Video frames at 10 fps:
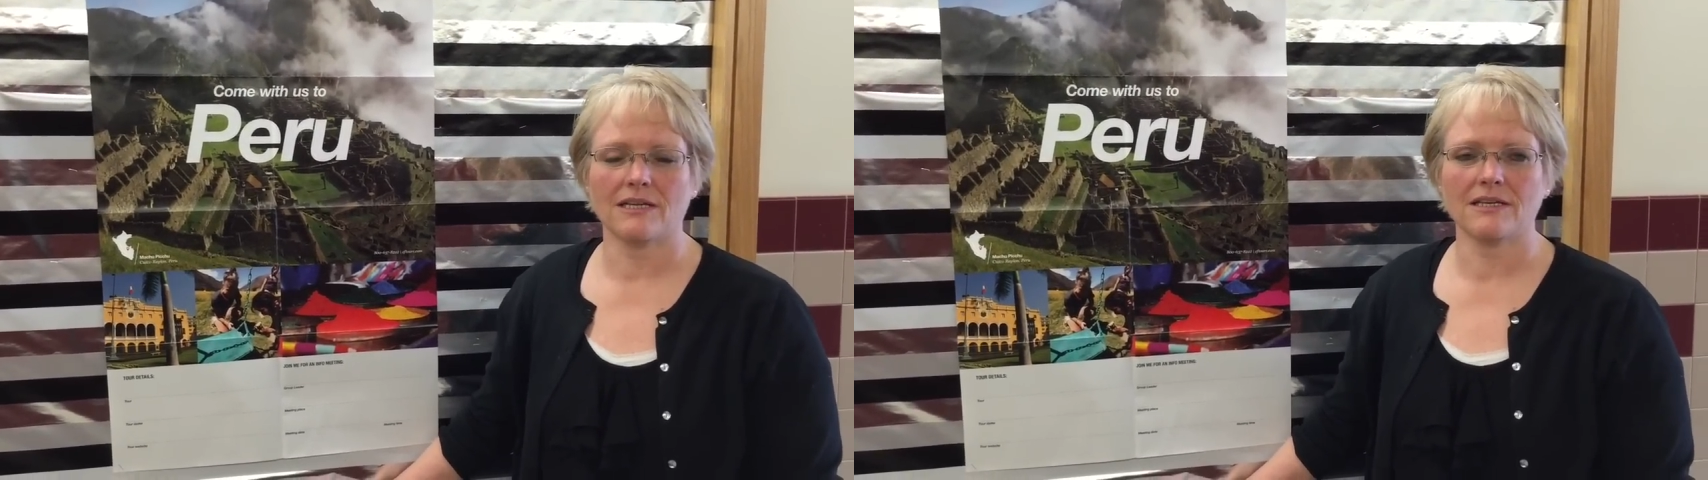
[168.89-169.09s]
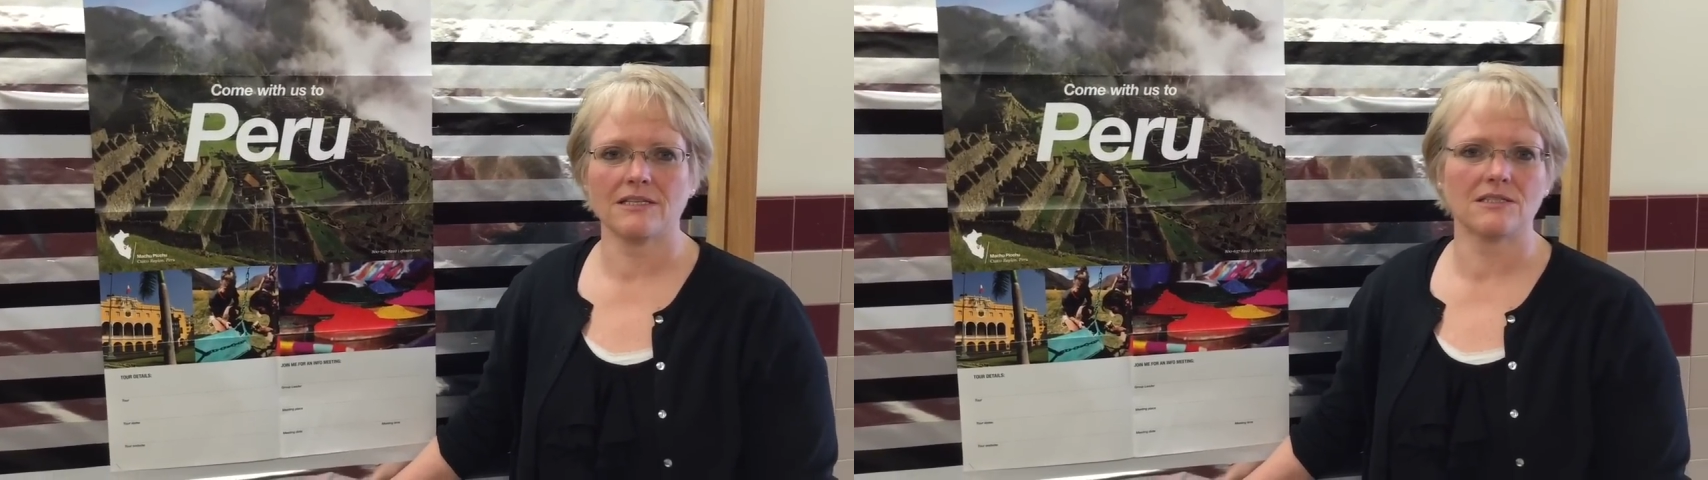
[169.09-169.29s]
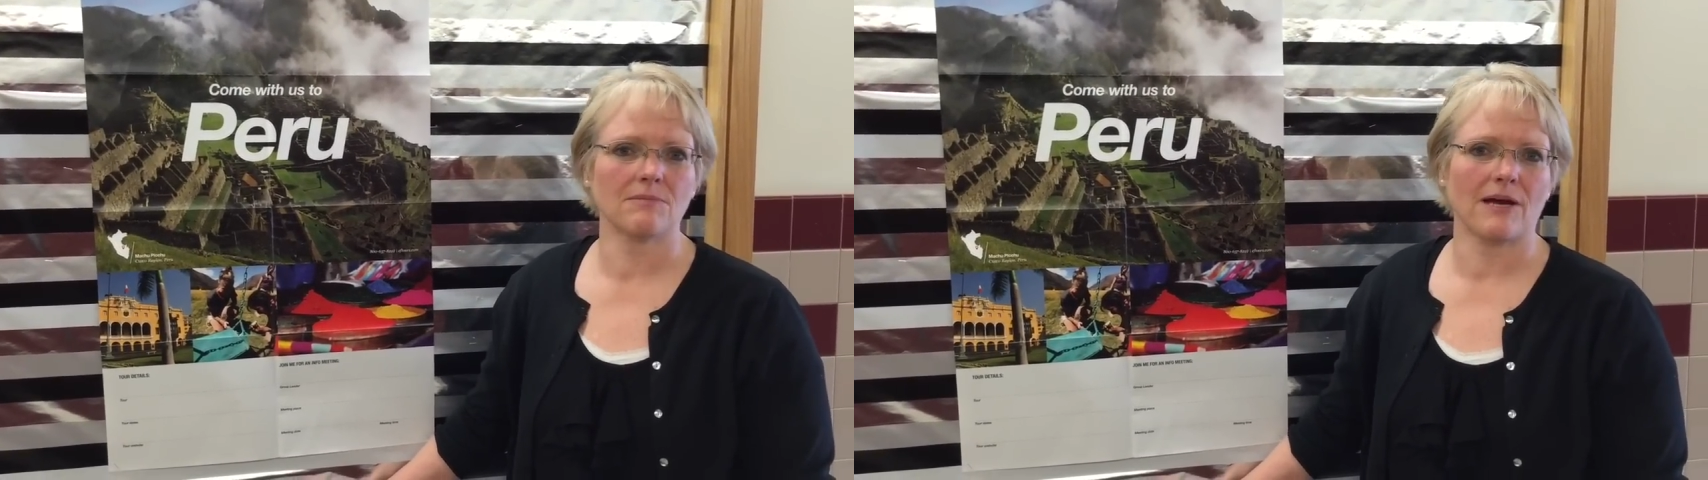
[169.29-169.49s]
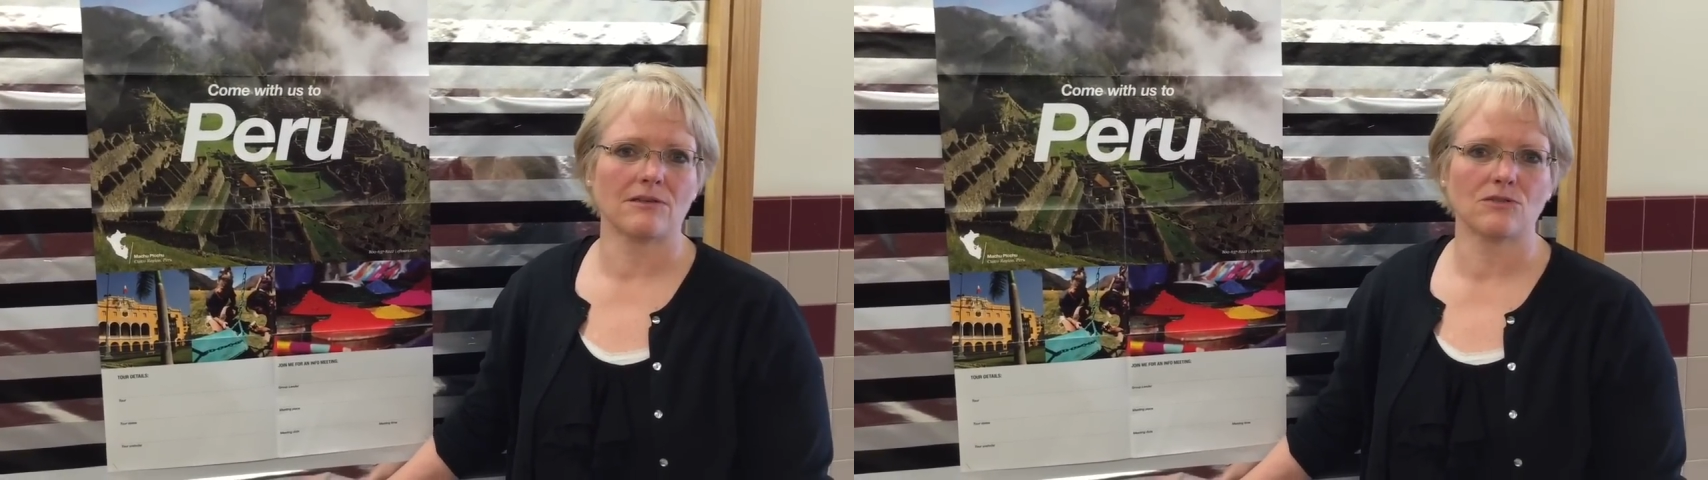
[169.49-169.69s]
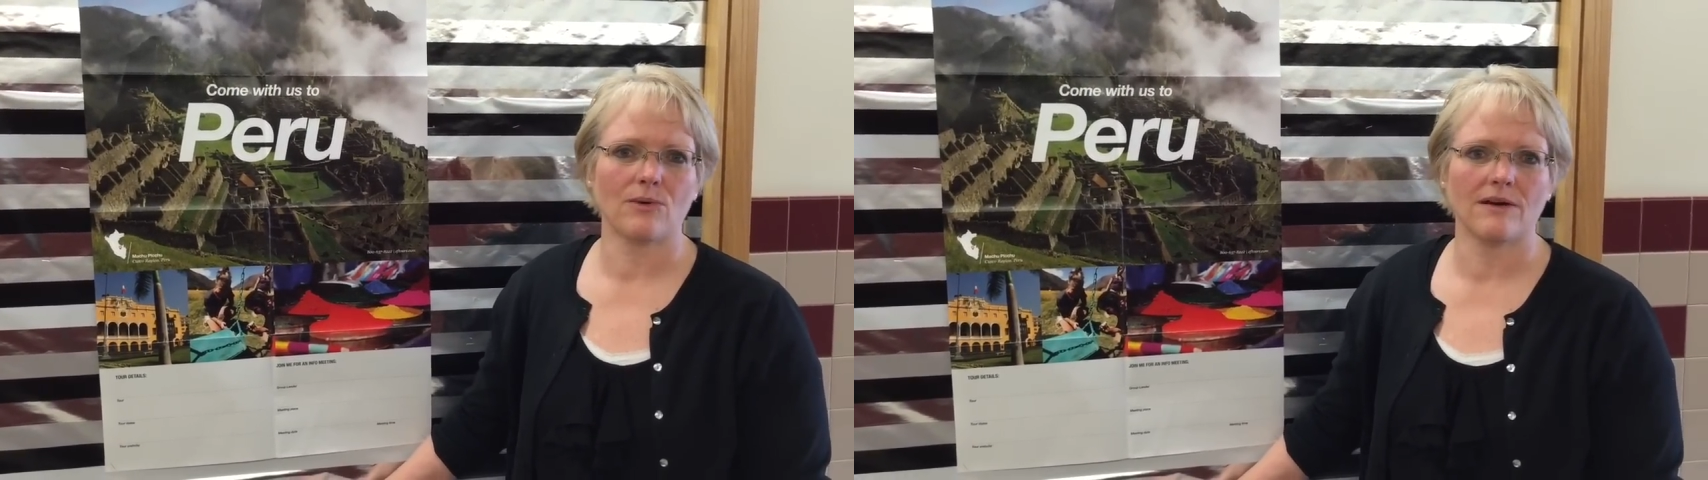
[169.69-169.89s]
I think it's
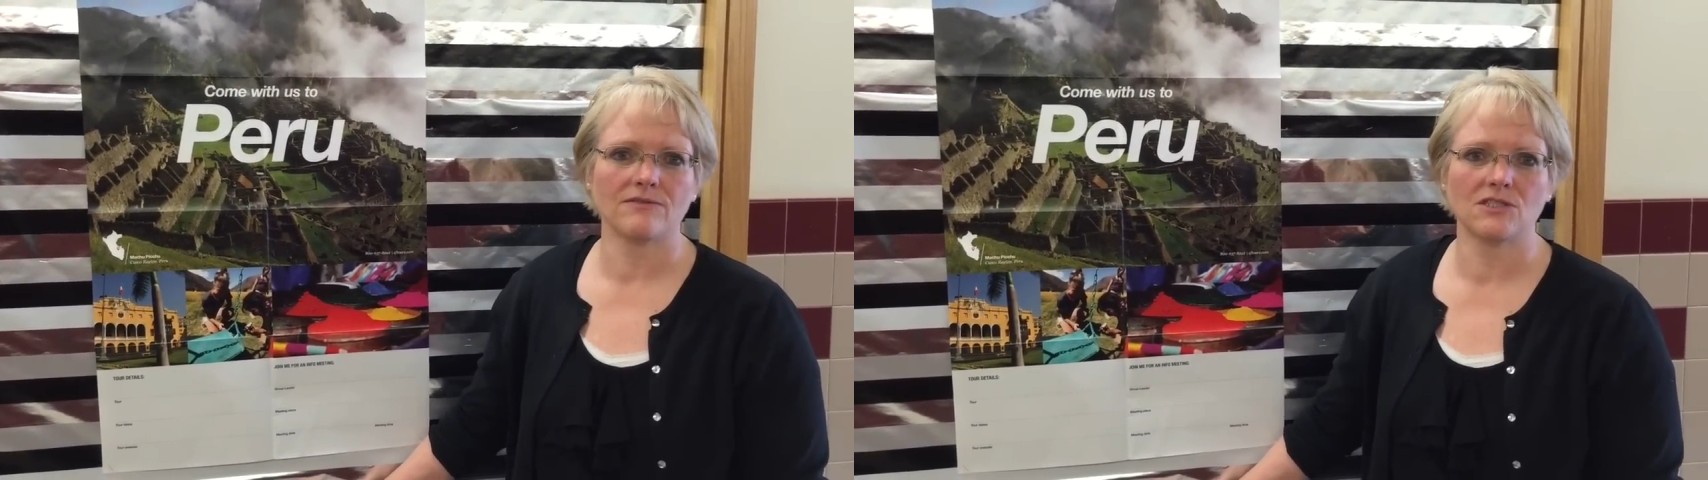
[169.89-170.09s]
about twelve